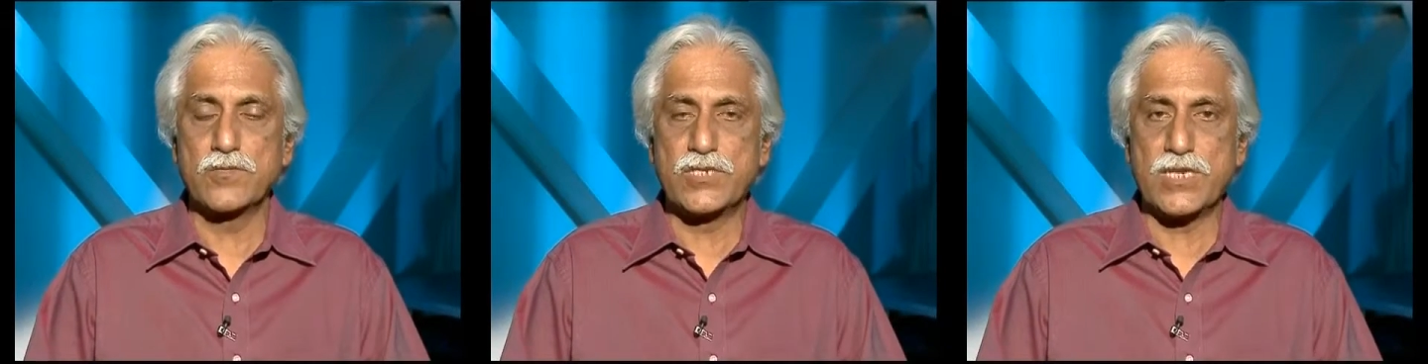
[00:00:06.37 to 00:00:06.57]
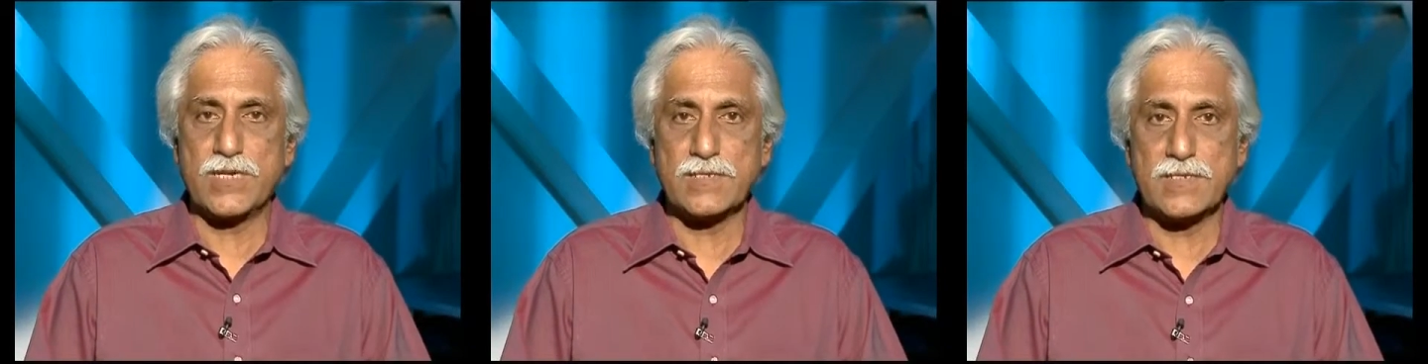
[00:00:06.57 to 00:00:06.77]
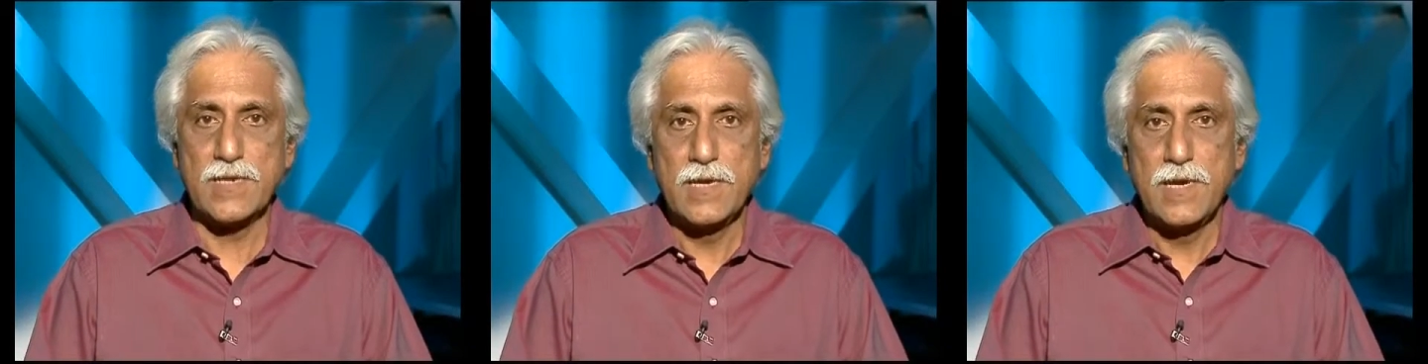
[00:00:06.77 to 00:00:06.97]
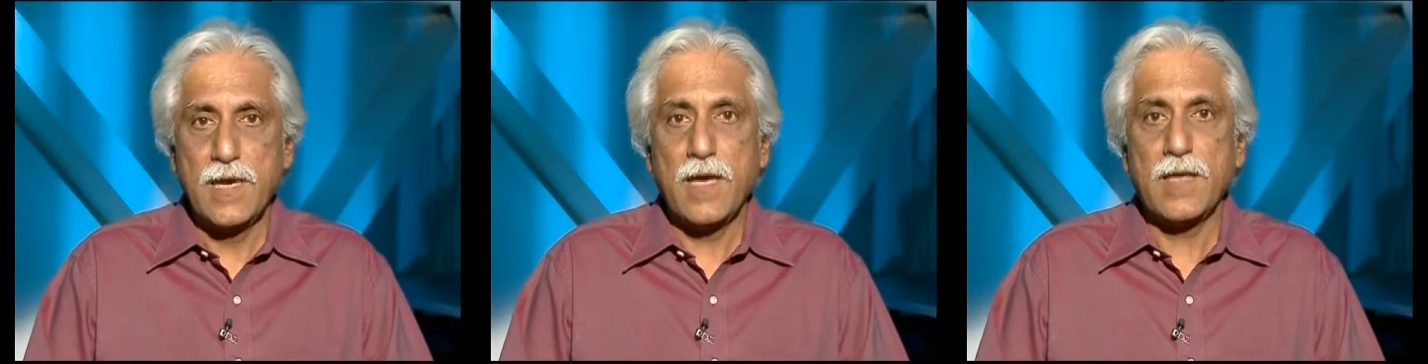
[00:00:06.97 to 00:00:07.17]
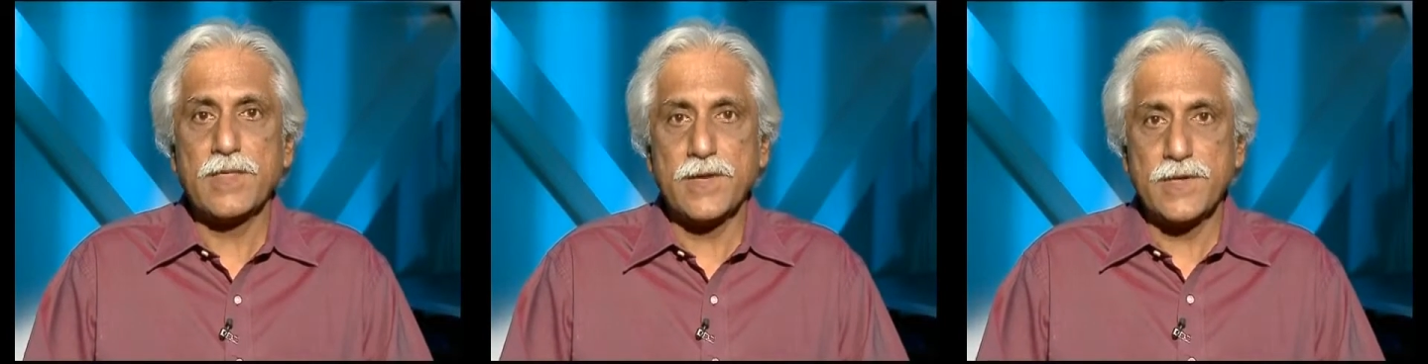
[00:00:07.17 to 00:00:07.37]
chase
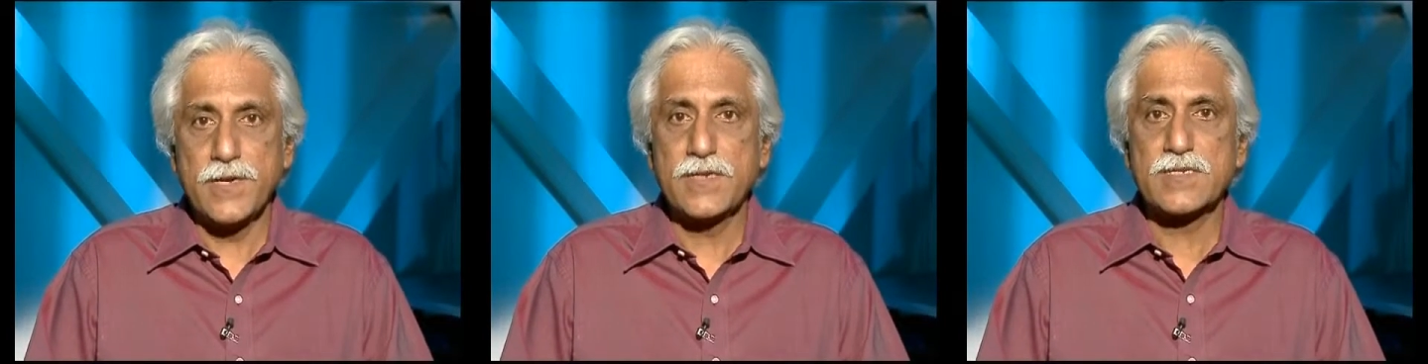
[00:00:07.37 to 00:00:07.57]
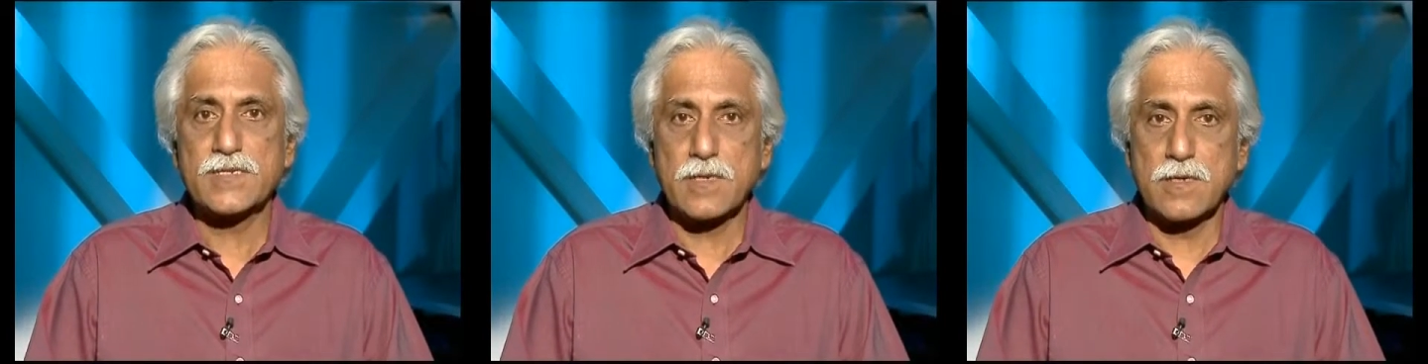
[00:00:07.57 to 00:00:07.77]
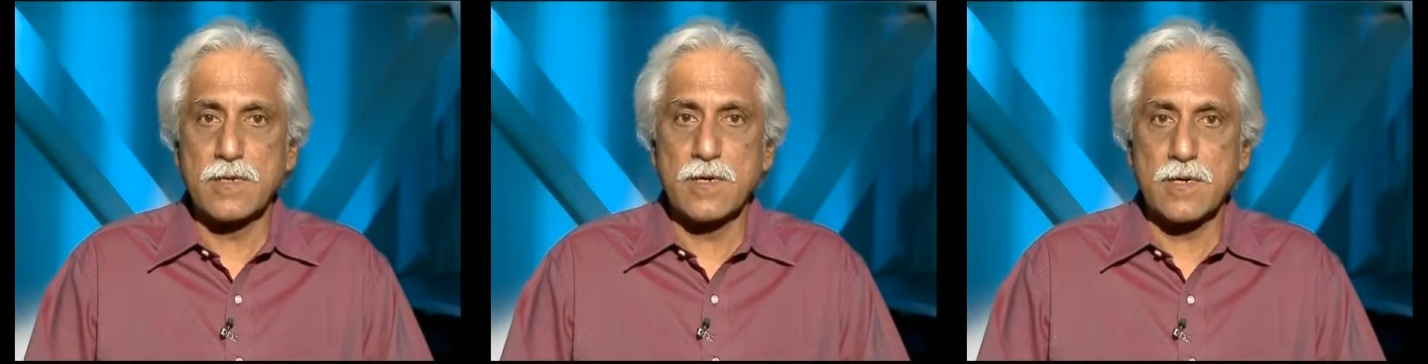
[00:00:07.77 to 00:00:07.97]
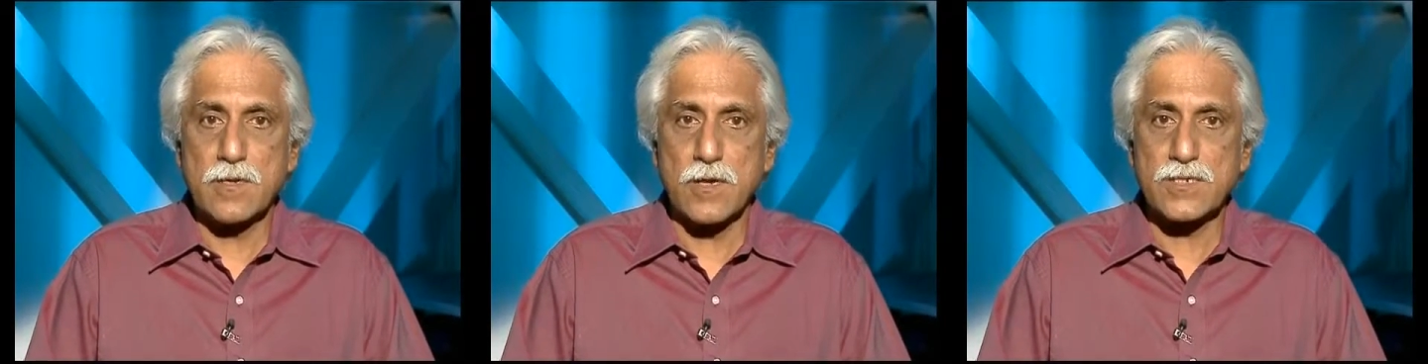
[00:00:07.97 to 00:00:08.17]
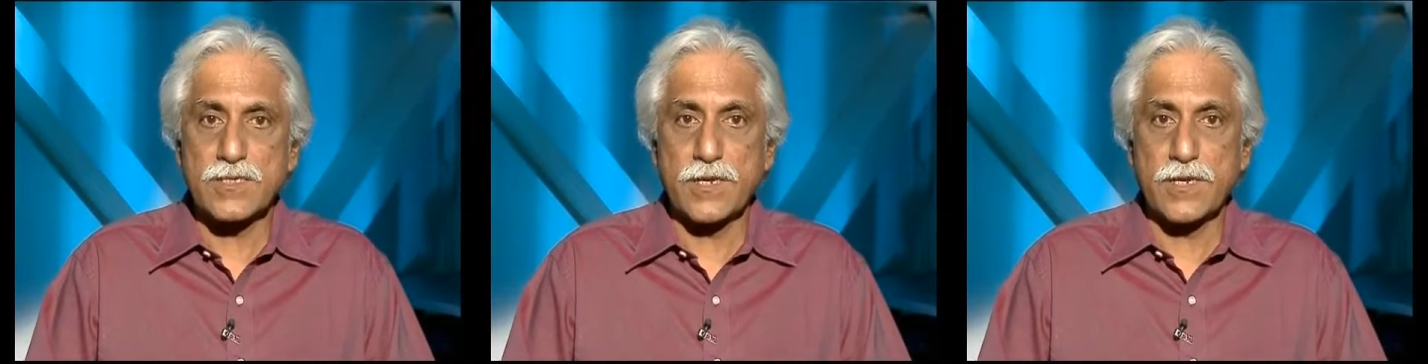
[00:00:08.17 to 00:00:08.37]
and they did uh,
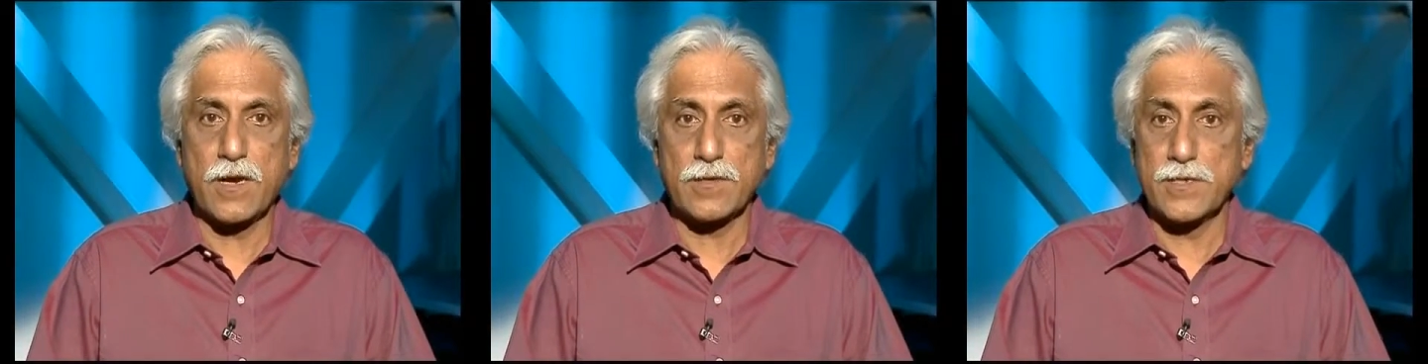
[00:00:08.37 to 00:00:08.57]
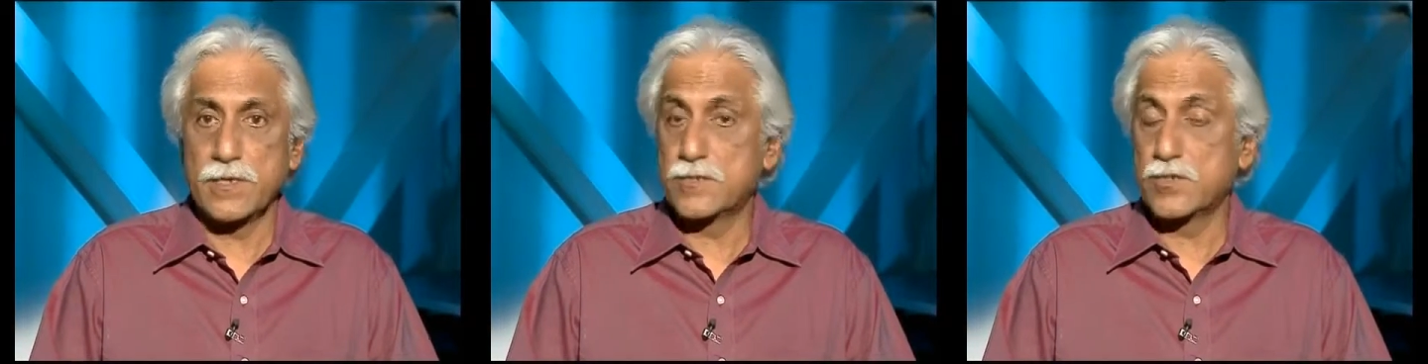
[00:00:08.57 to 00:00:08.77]
cross 300.